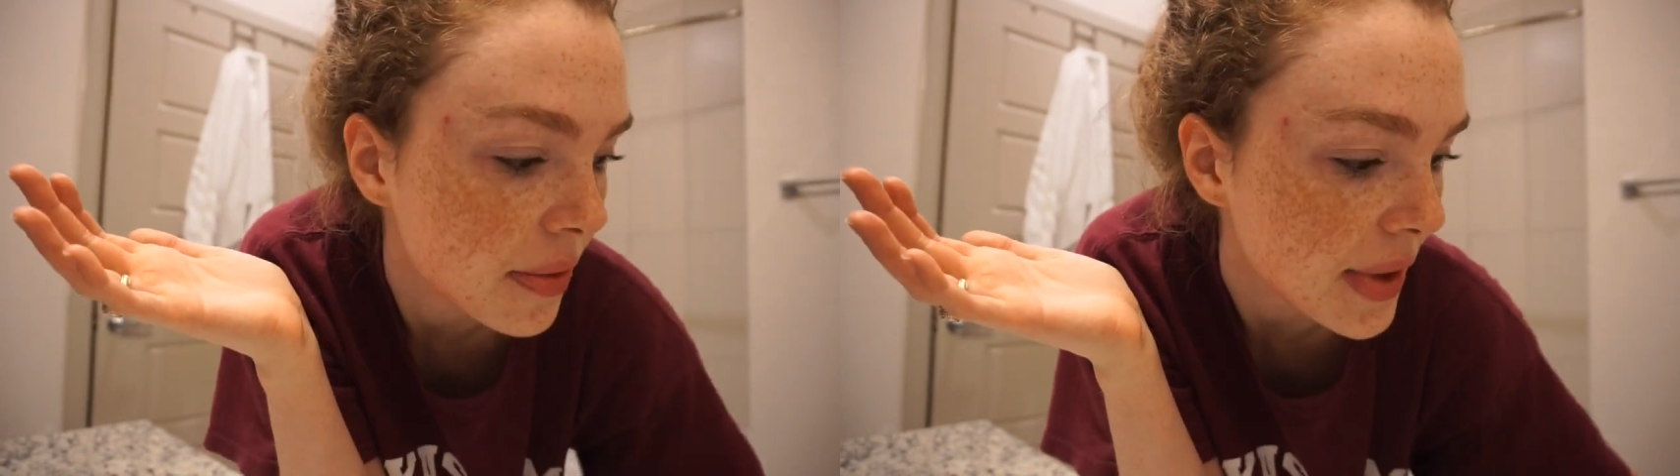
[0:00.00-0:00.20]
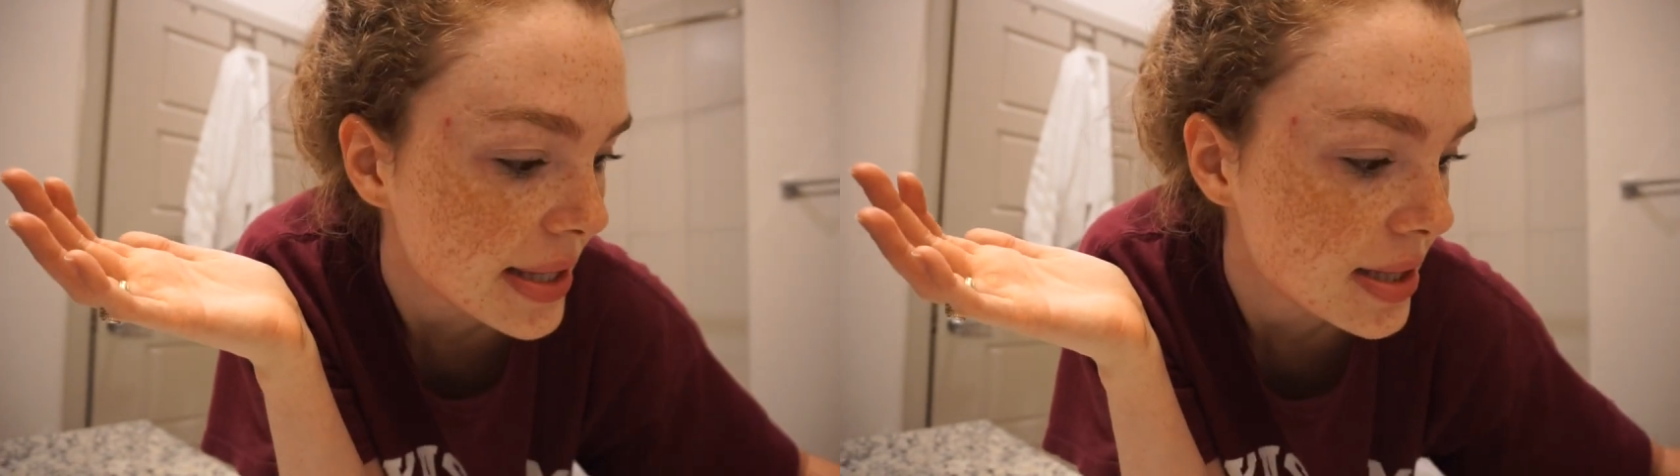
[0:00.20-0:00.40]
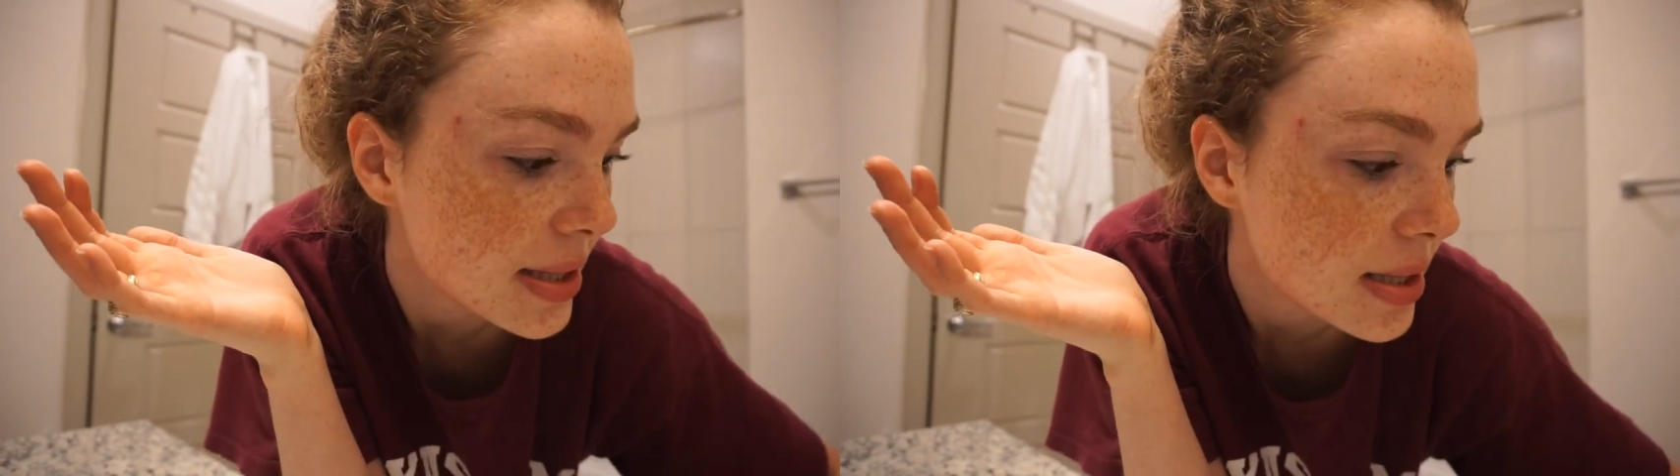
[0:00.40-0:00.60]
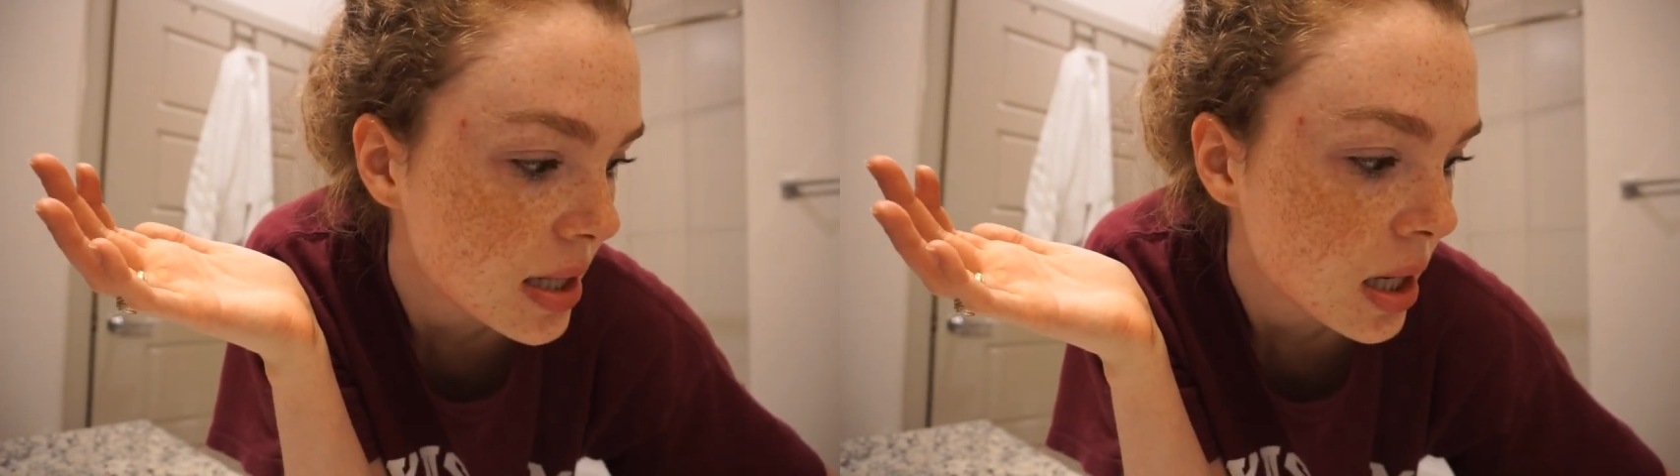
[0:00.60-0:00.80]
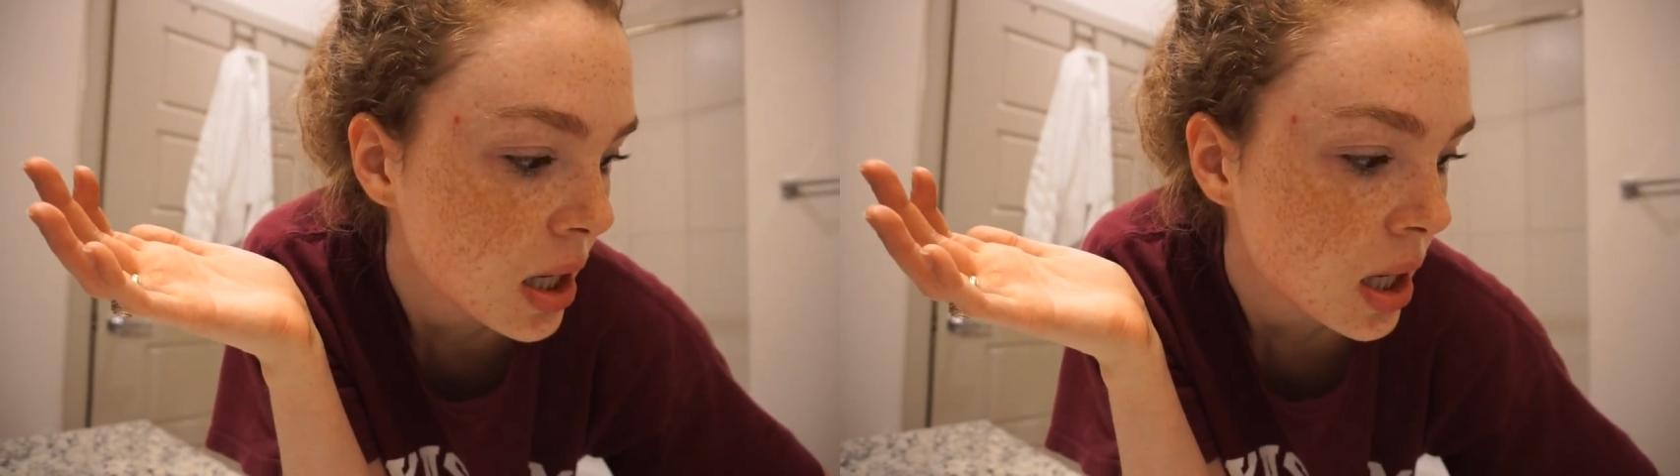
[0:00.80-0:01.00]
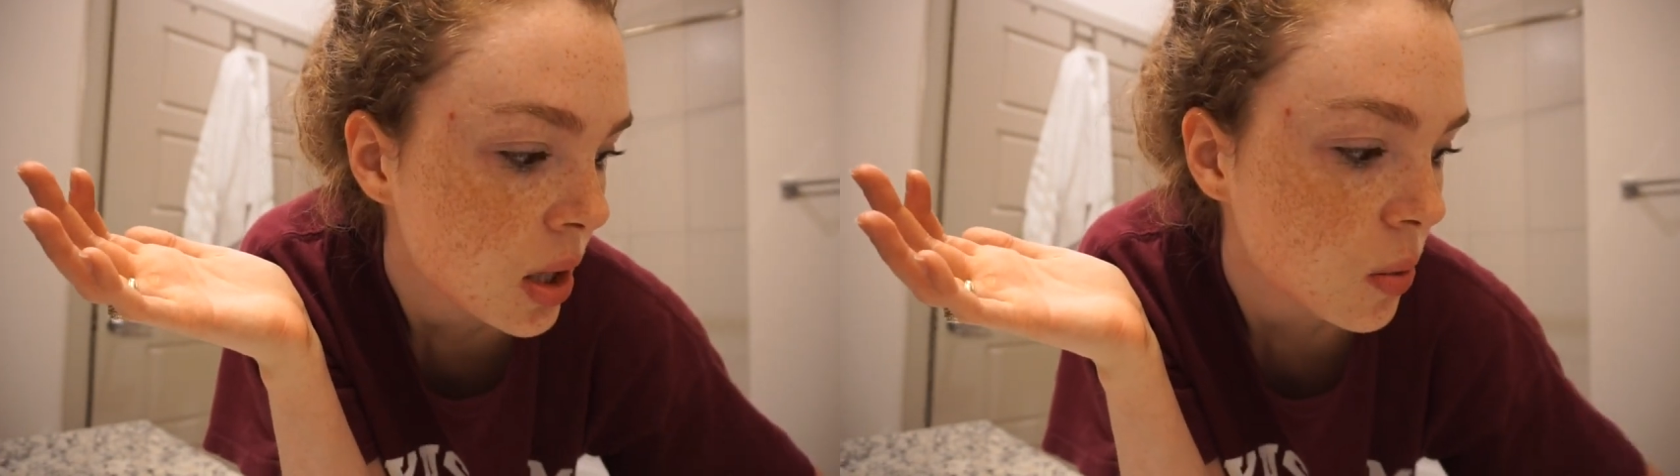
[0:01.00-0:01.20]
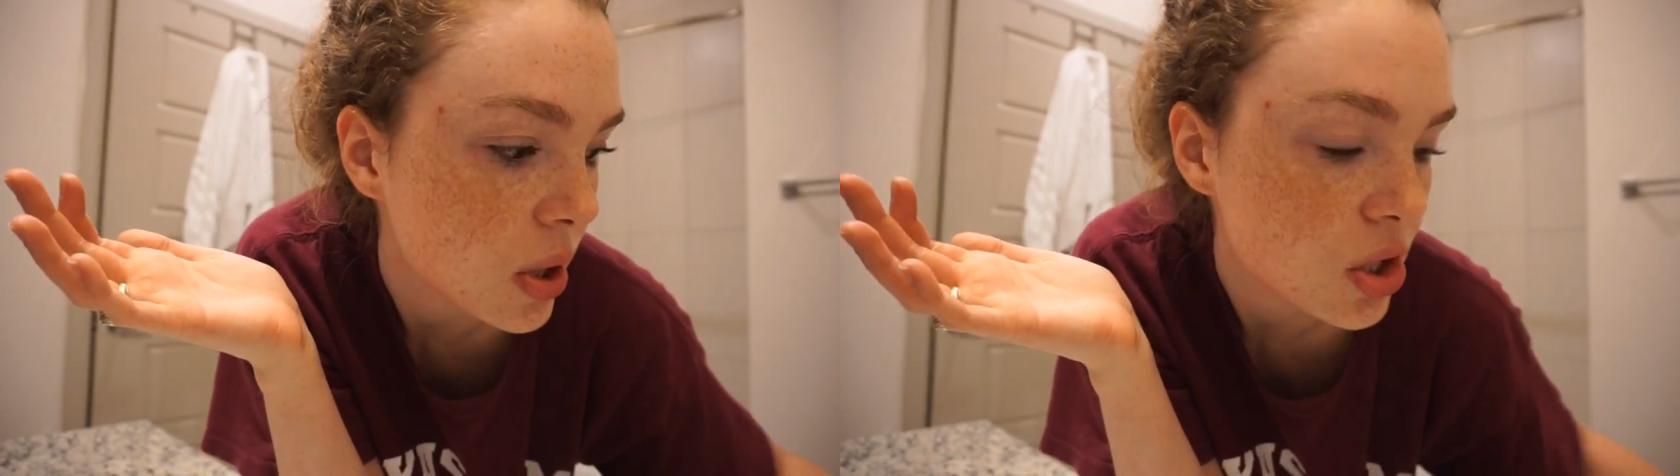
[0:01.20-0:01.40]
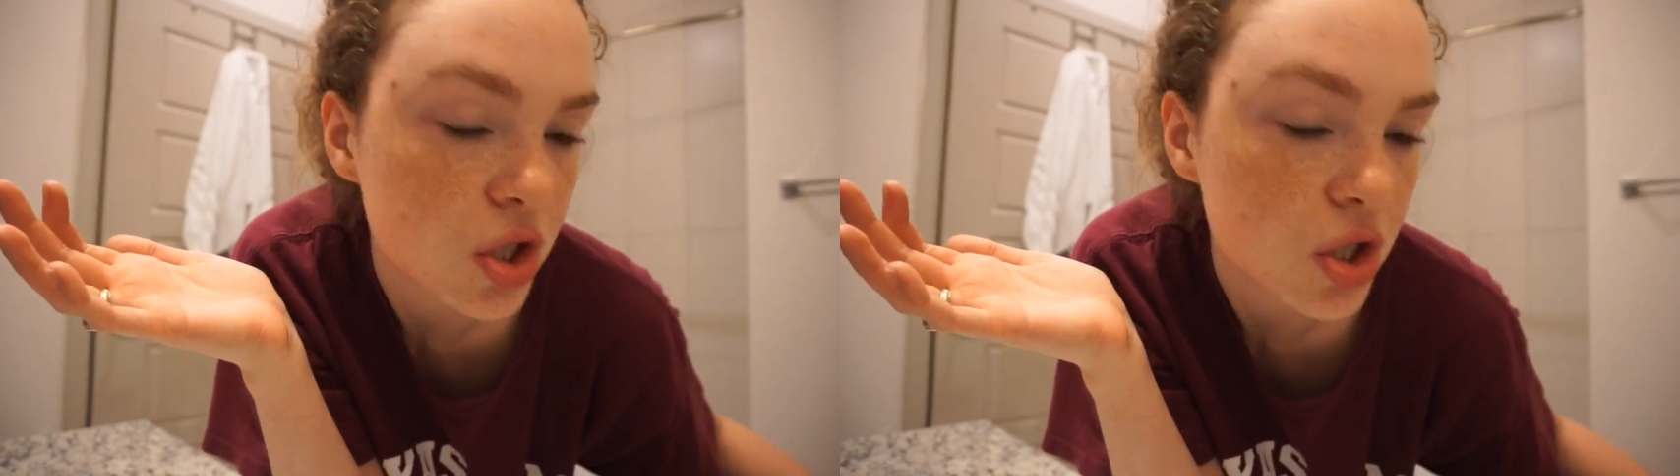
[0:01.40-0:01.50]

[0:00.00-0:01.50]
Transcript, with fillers: that's, I wanted to